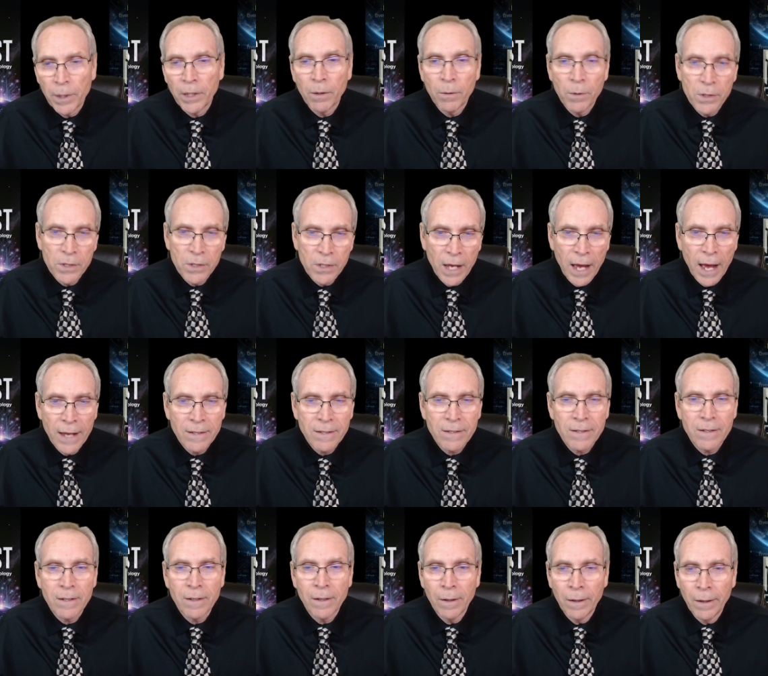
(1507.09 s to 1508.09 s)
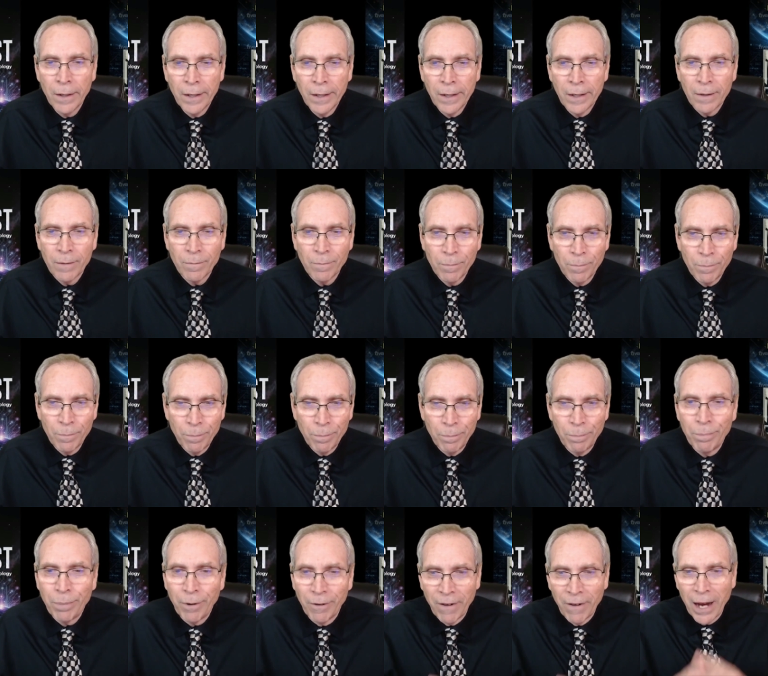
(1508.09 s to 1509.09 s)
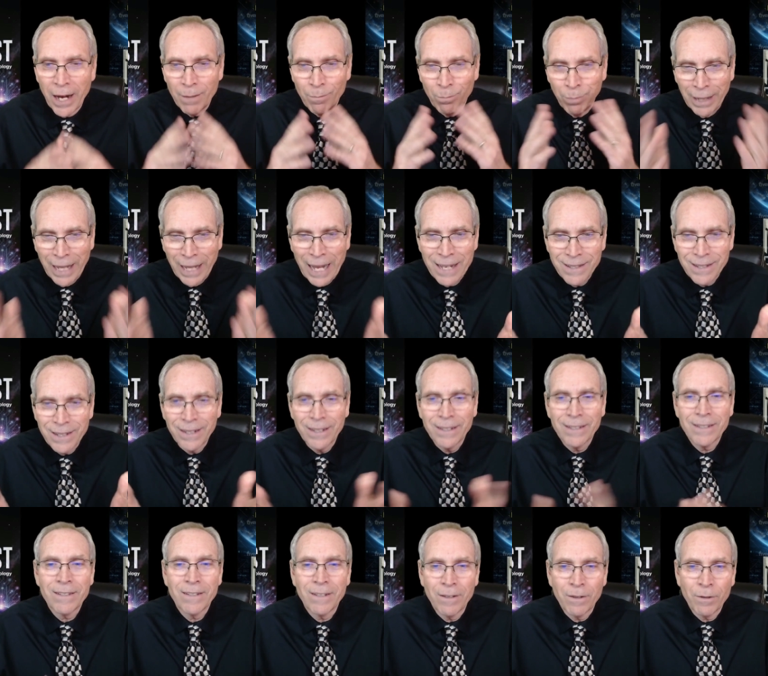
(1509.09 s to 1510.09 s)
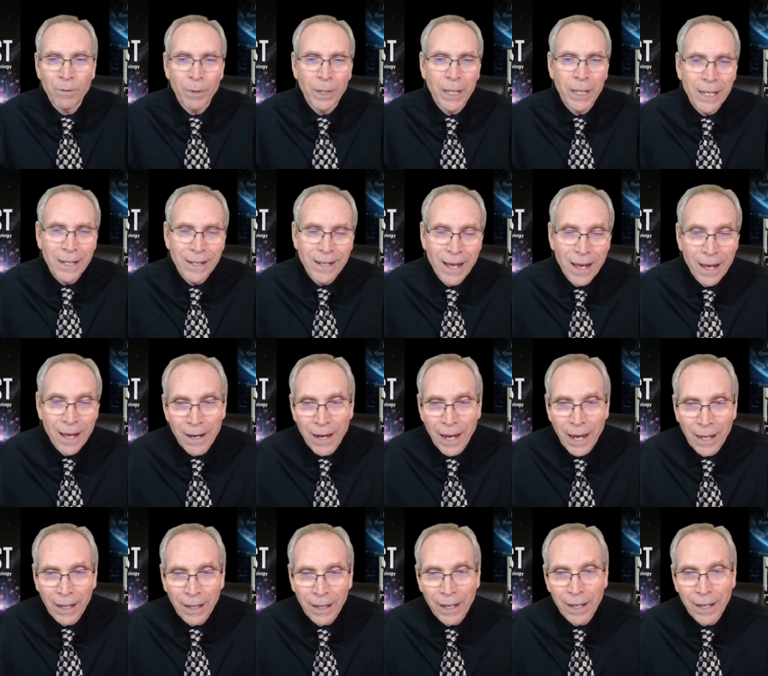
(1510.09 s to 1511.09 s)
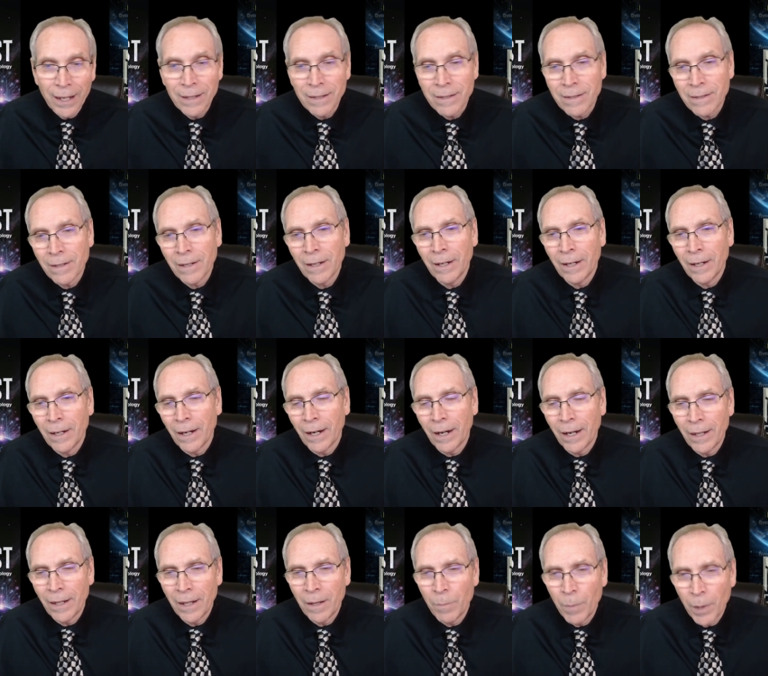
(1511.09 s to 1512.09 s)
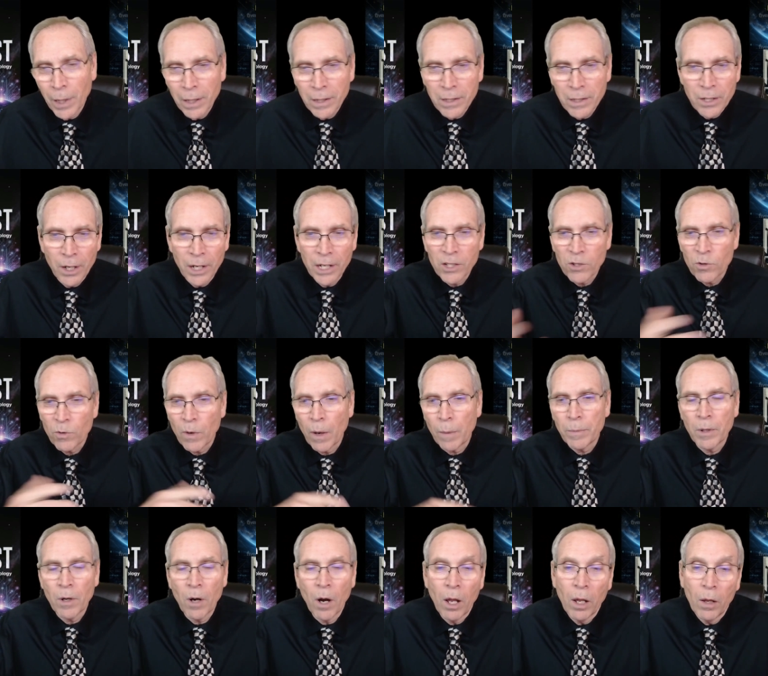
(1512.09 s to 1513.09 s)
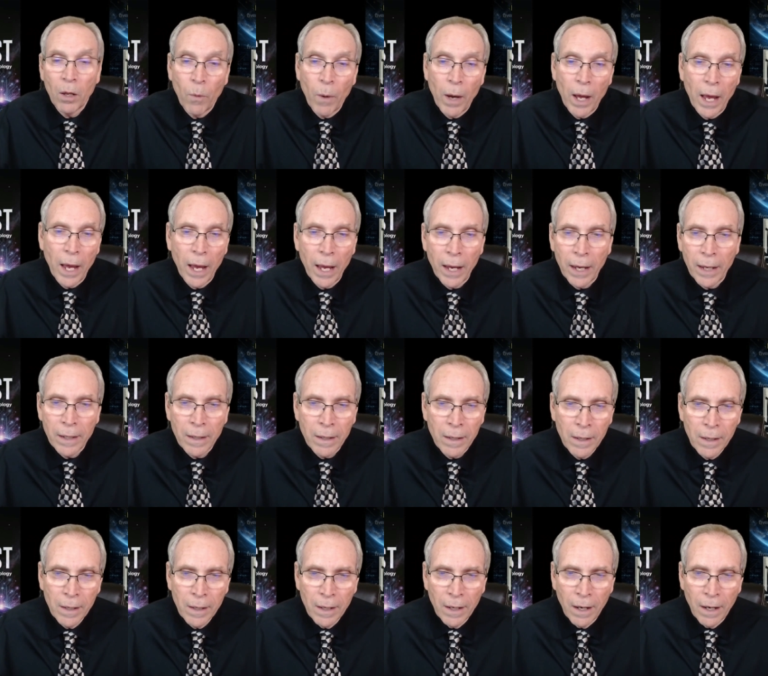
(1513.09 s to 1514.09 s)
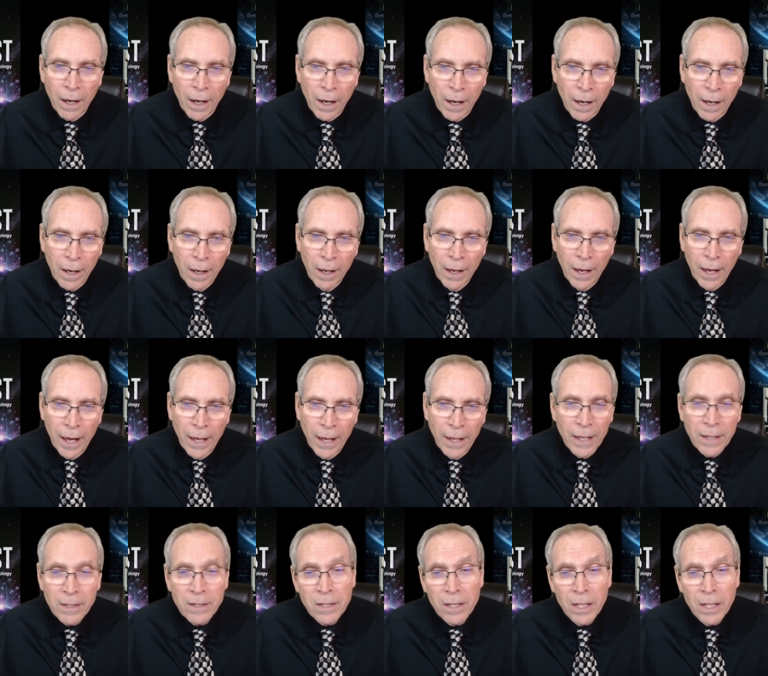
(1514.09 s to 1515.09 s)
that was asked to provide blessings to 3 dead aliens, and the military swept it all away. And that's the